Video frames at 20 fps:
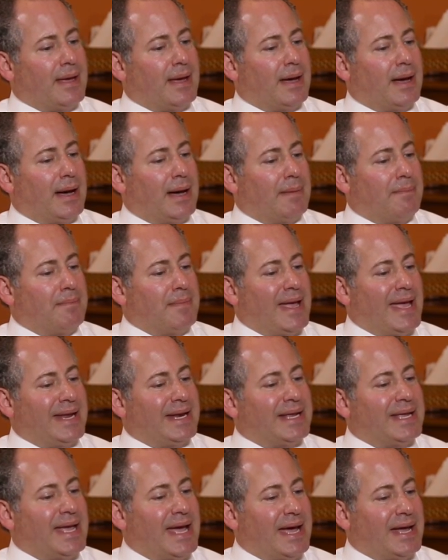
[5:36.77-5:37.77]

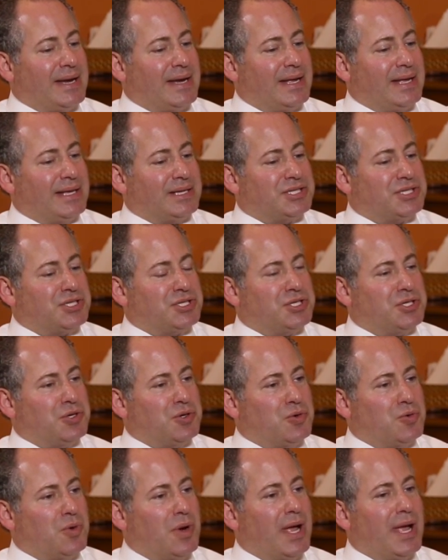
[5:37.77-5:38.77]
And again, it's
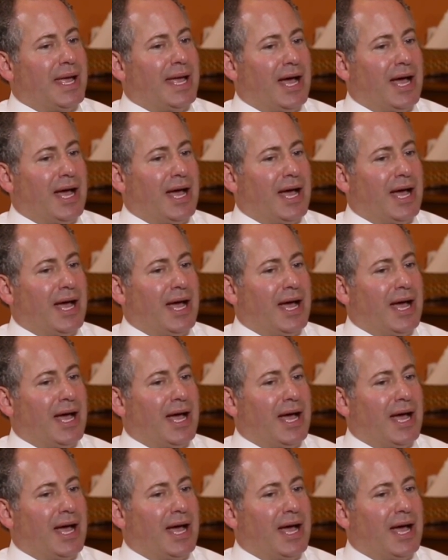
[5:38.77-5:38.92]
to